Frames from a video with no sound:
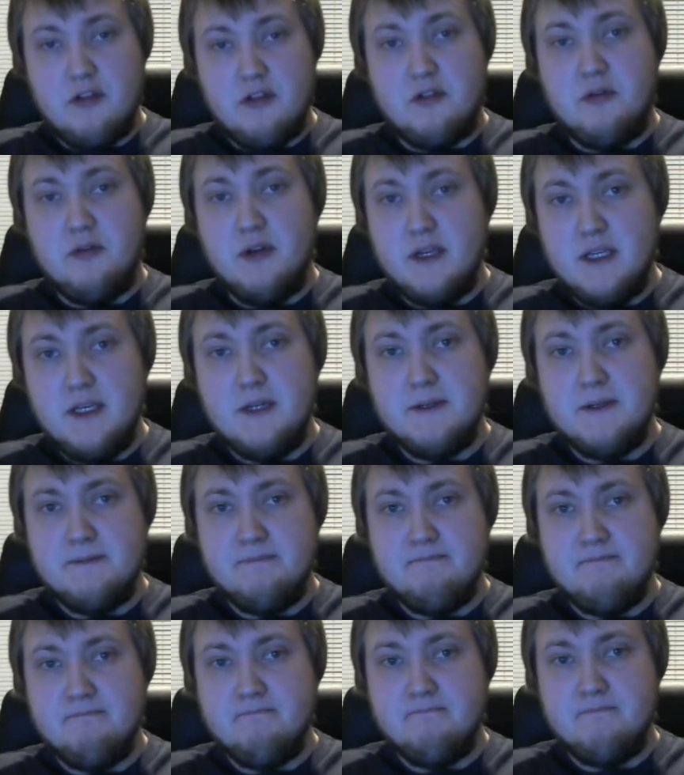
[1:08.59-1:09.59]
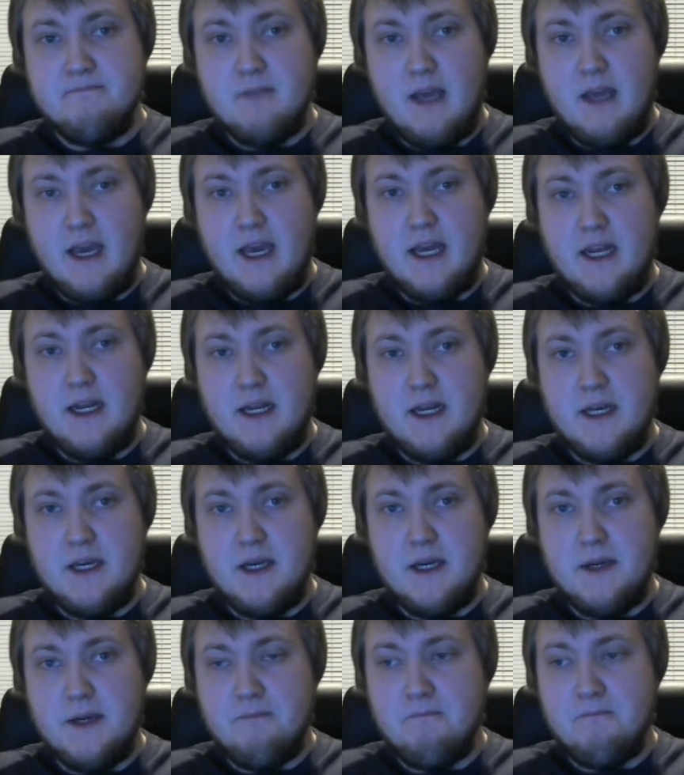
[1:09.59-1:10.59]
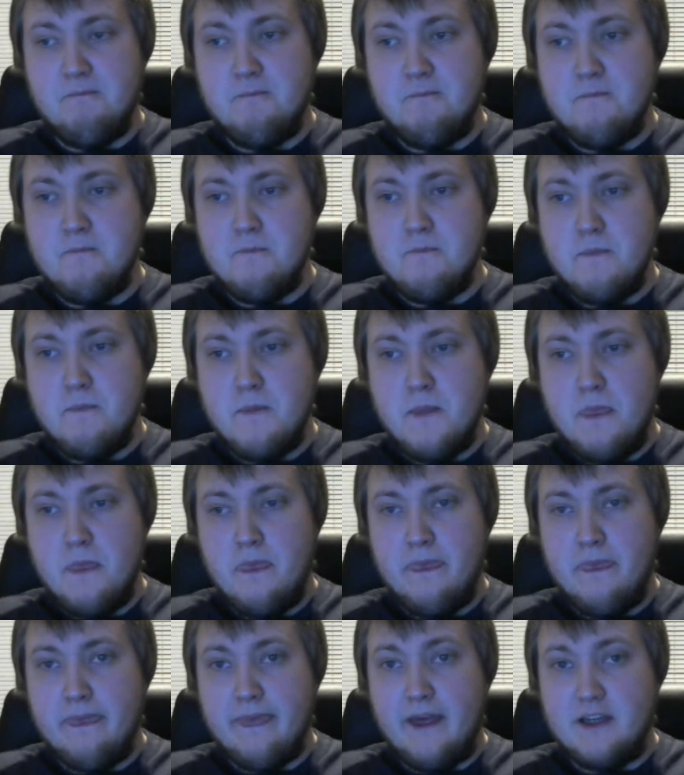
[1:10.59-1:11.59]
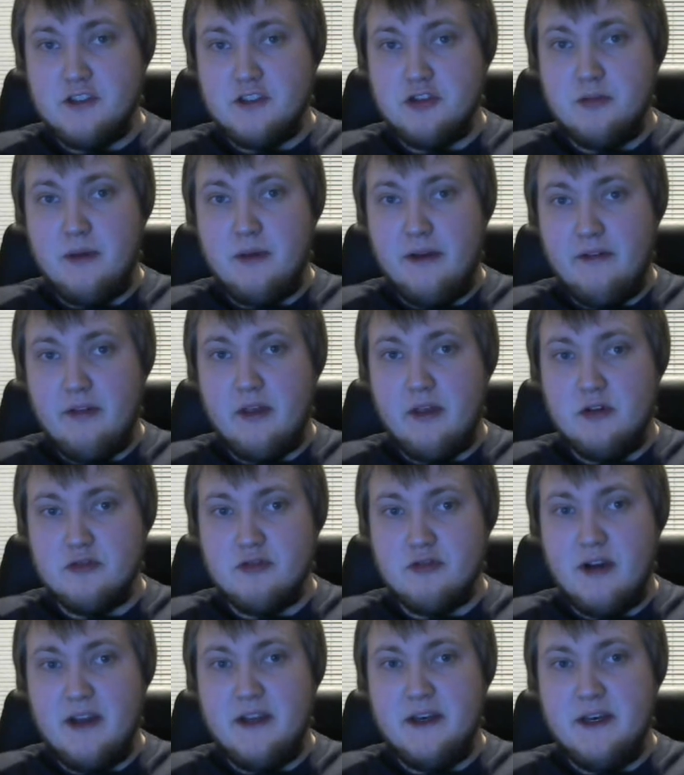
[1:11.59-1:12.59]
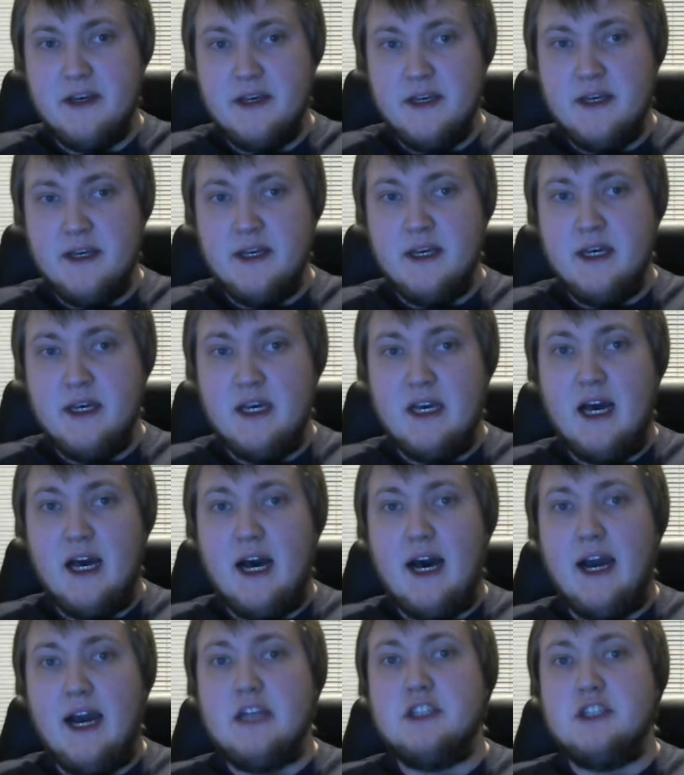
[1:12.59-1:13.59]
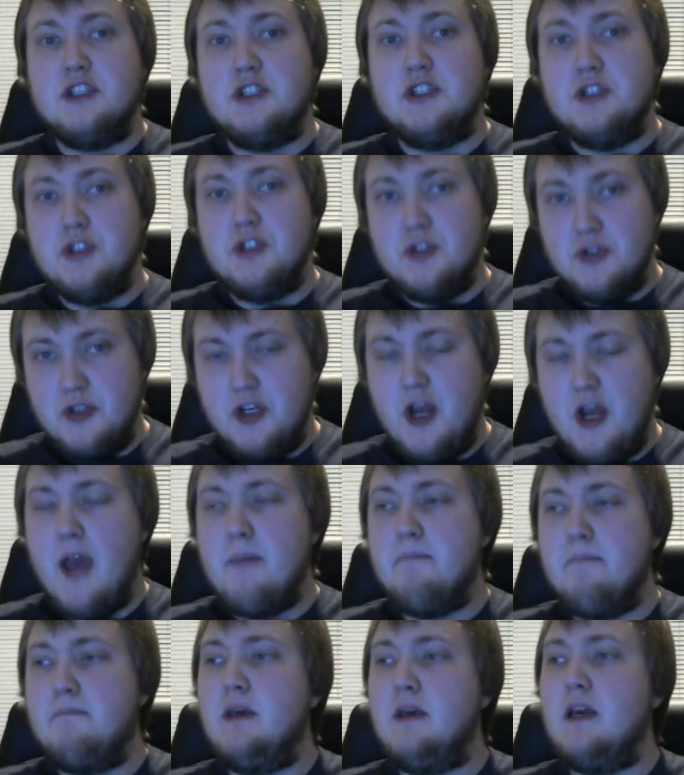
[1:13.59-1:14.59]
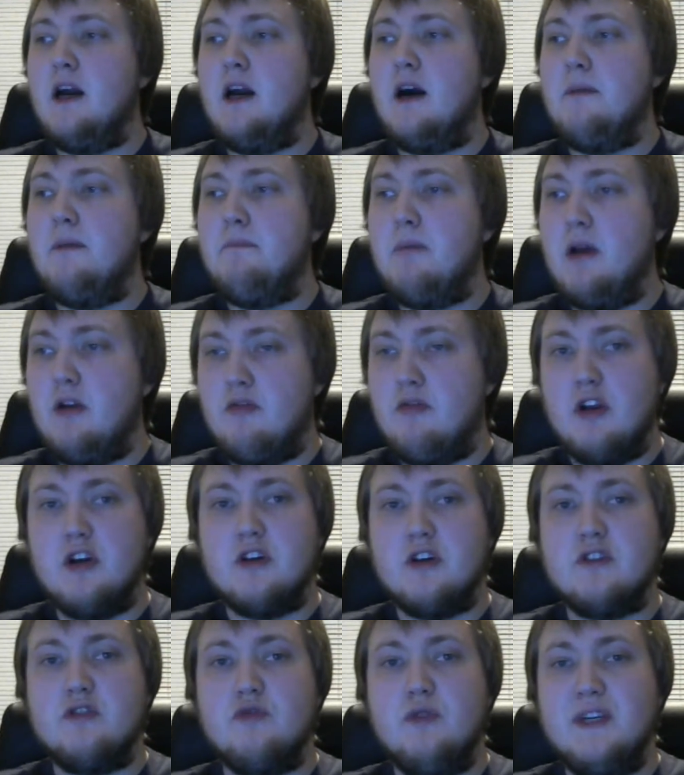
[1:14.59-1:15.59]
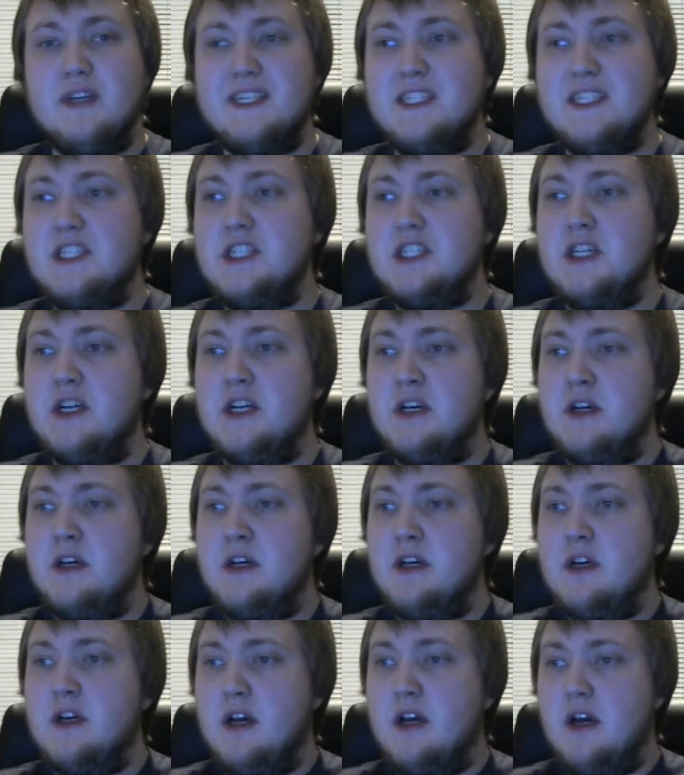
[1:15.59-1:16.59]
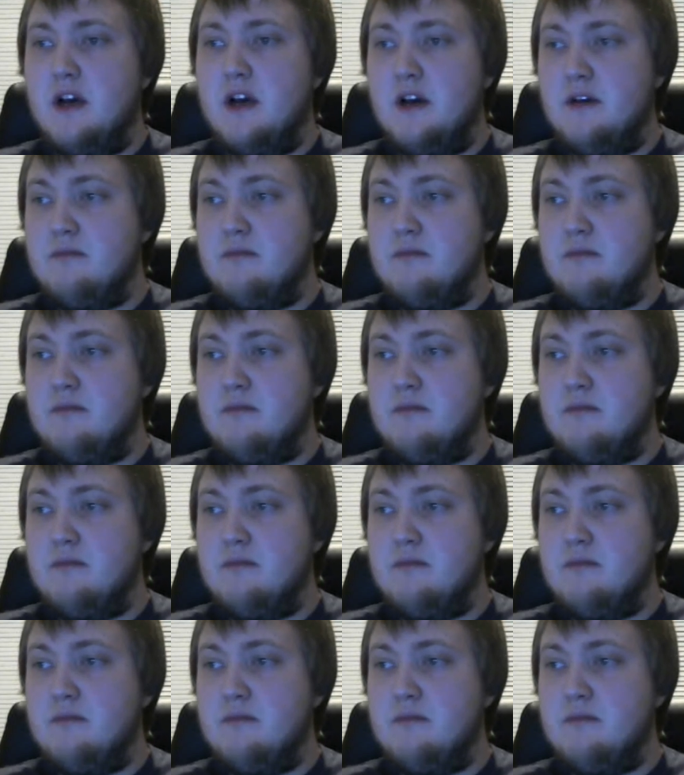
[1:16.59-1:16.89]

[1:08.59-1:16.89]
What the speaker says: quick, and assuming everything goes right, I should be up and running on Twitch. My